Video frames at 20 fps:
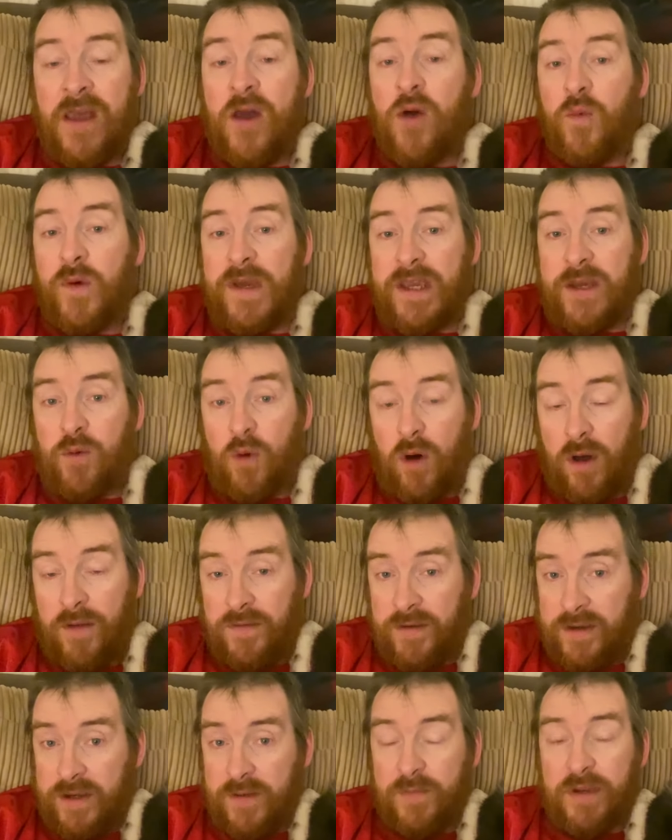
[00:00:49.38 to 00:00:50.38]
Week one
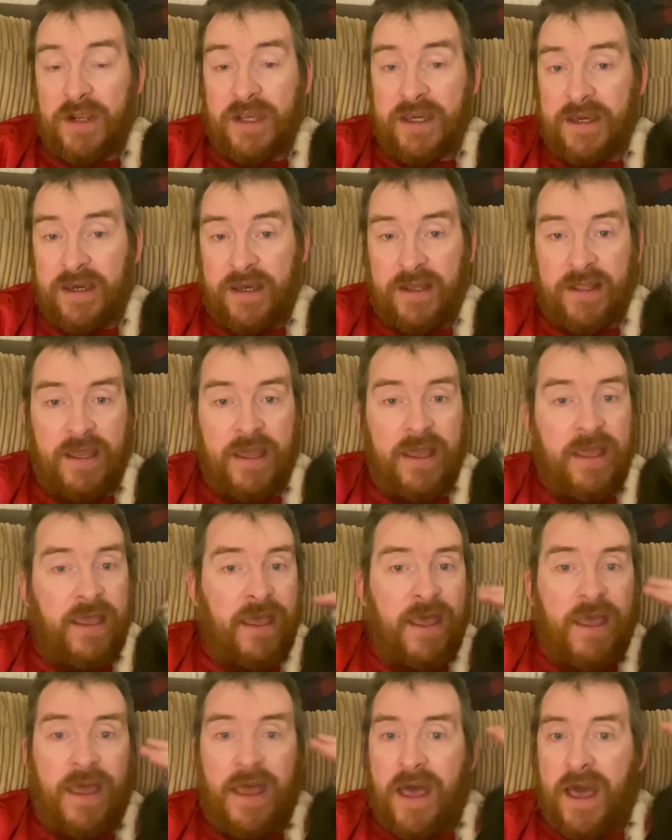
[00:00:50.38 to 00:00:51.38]
completed,
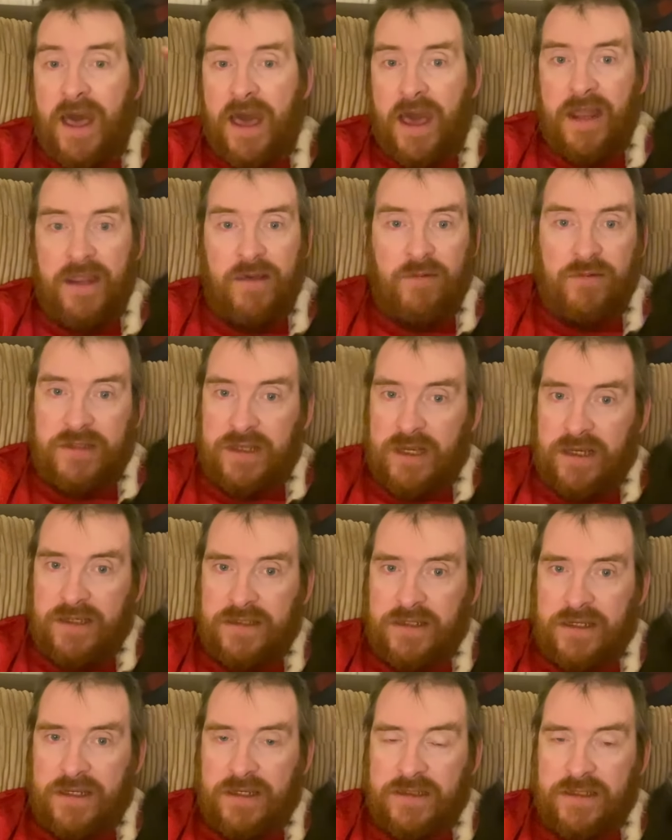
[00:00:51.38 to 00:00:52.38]
and it was nice
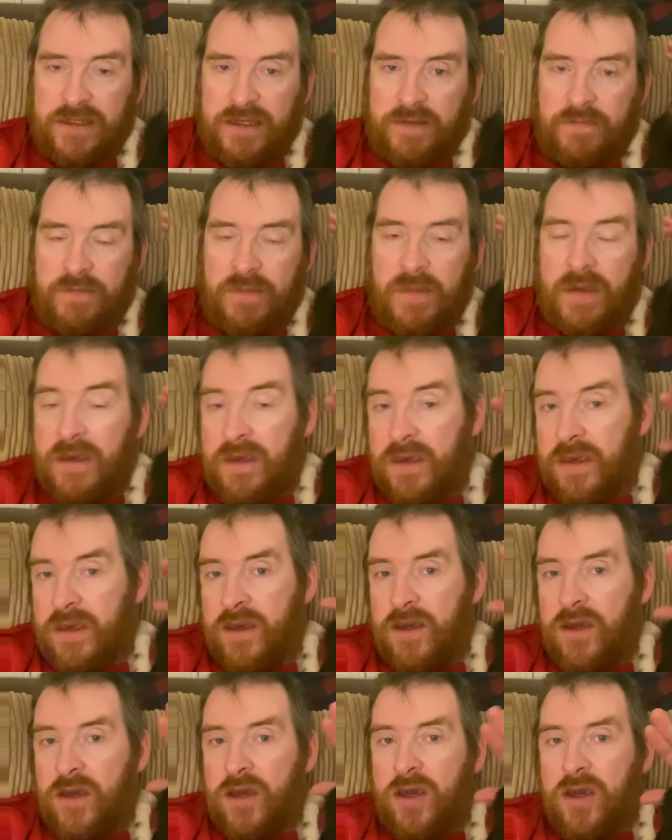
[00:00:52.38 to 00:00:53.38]
and easy.
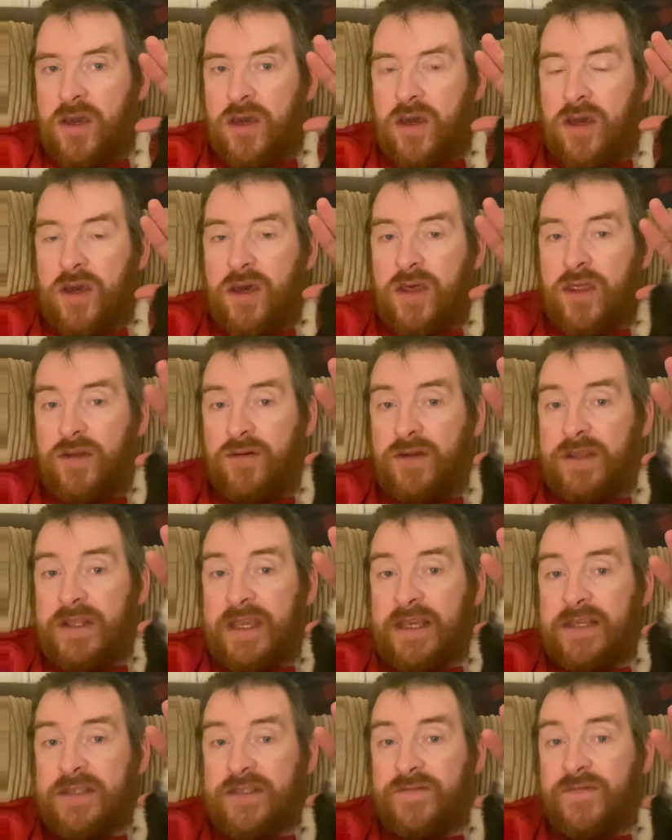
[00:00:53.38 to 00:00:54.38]
3
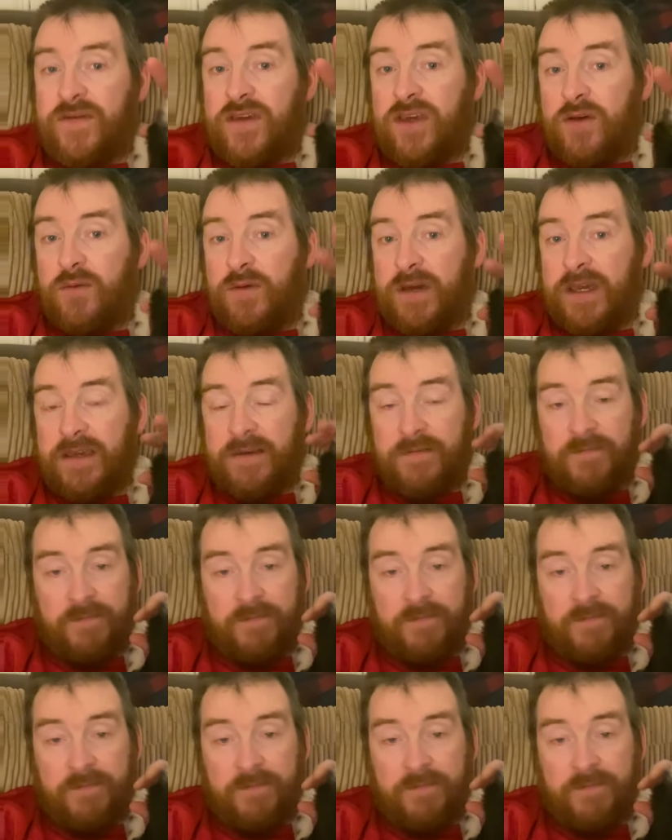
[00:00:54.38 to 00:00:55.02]
days of queuing,